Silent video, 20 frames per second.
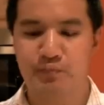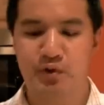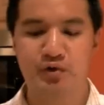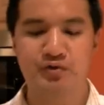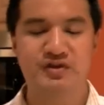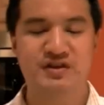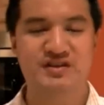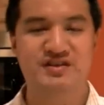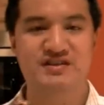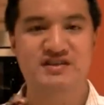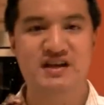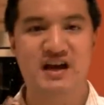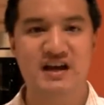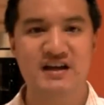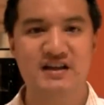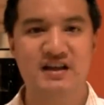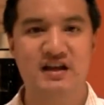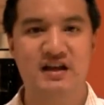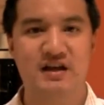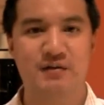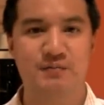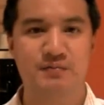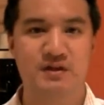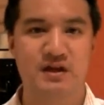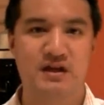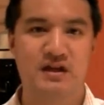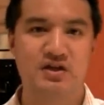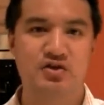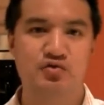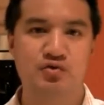both the side that
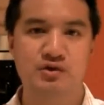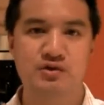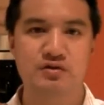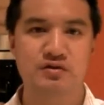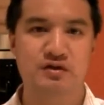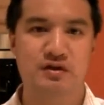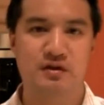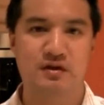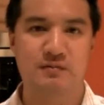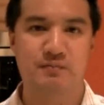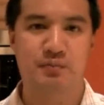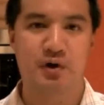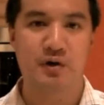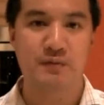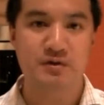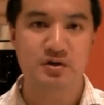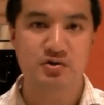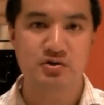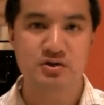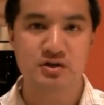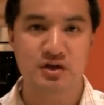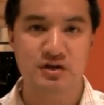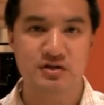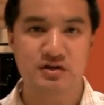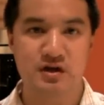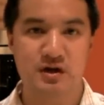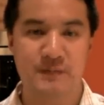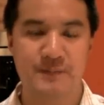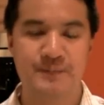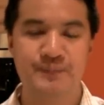I drizzled the barbecue
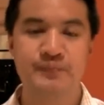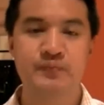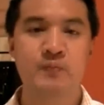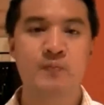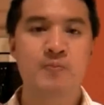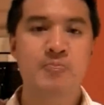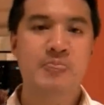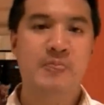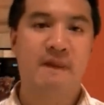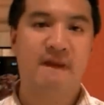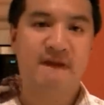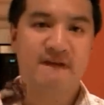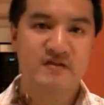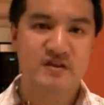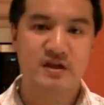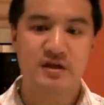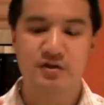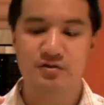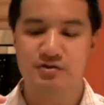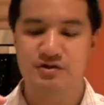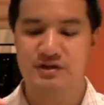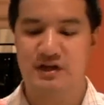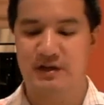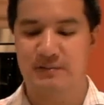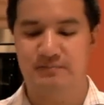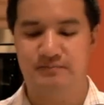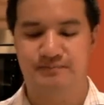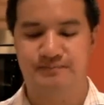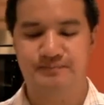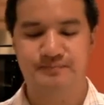sauce on and the other
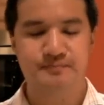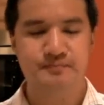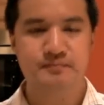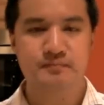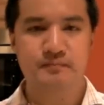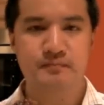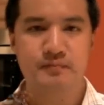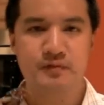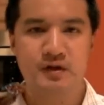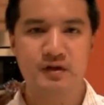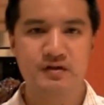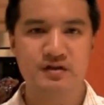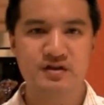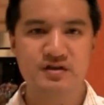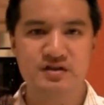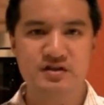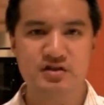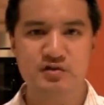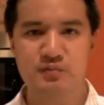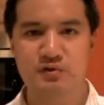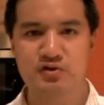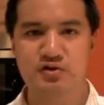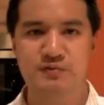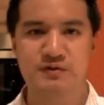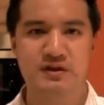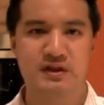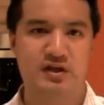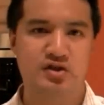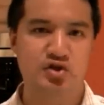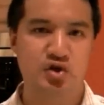side. This is supposed to
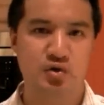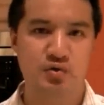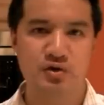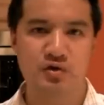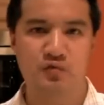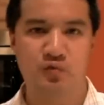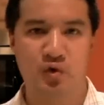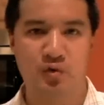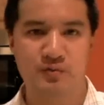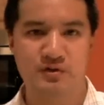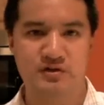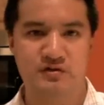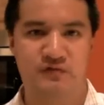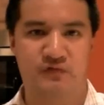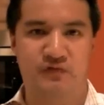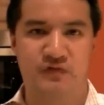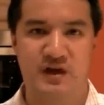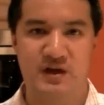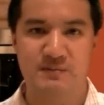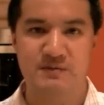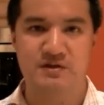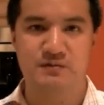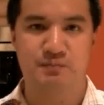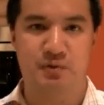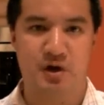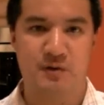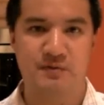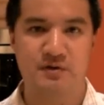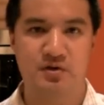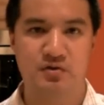be like Tony Roma's famous
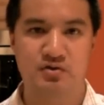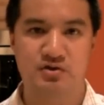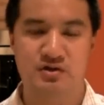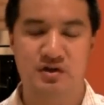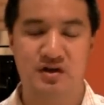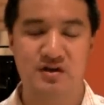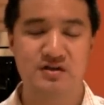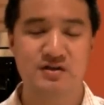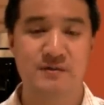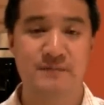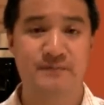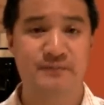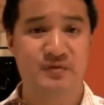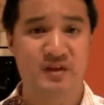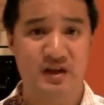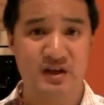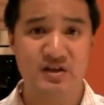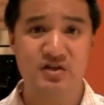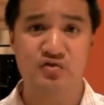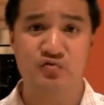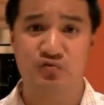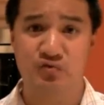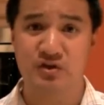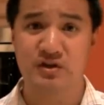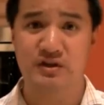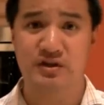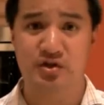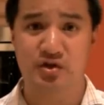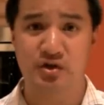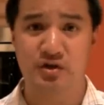barbecue sauce. It's
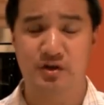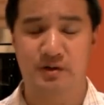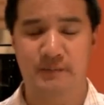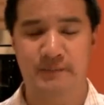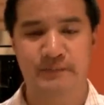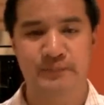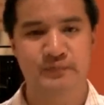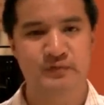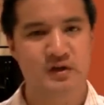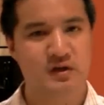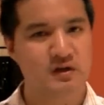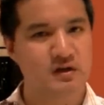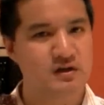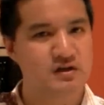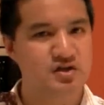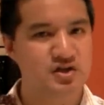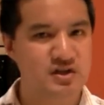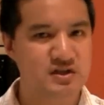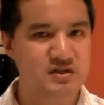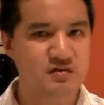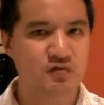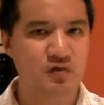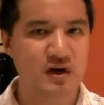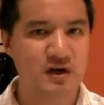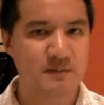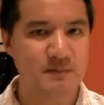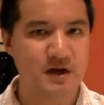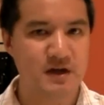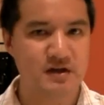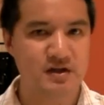really good, just the
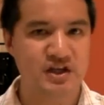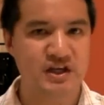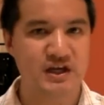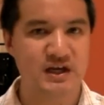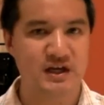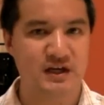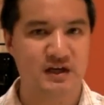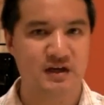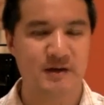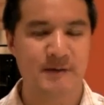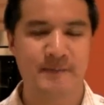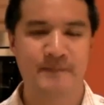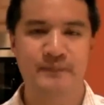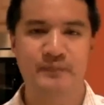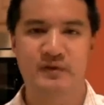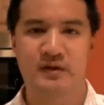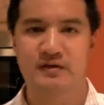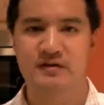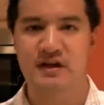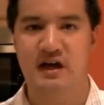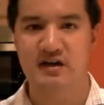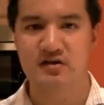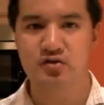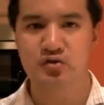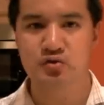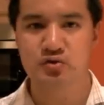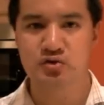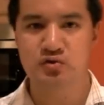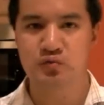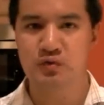right amount of kick, not
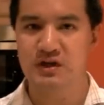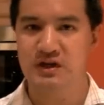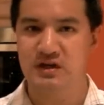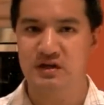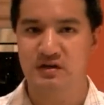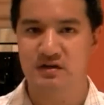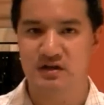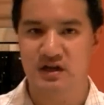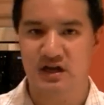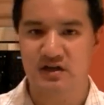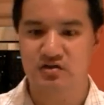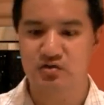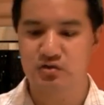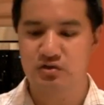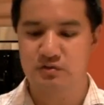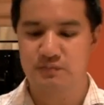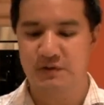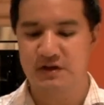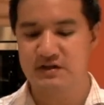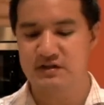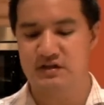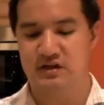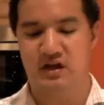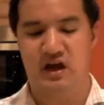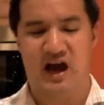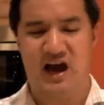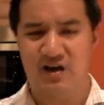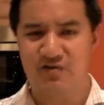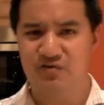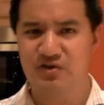too sweet, not too
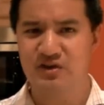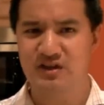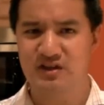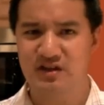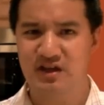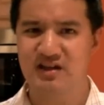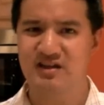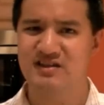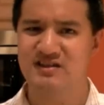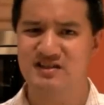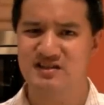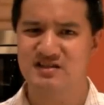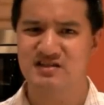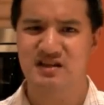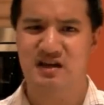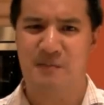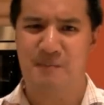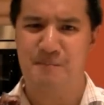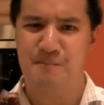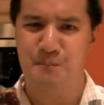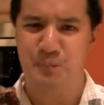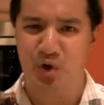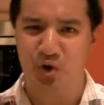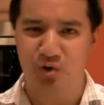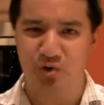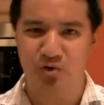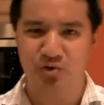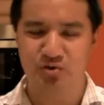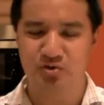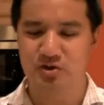spicy. I really like this. It's like a
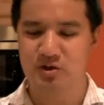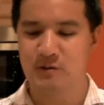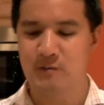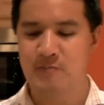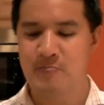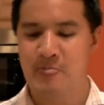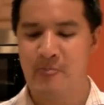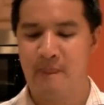bold,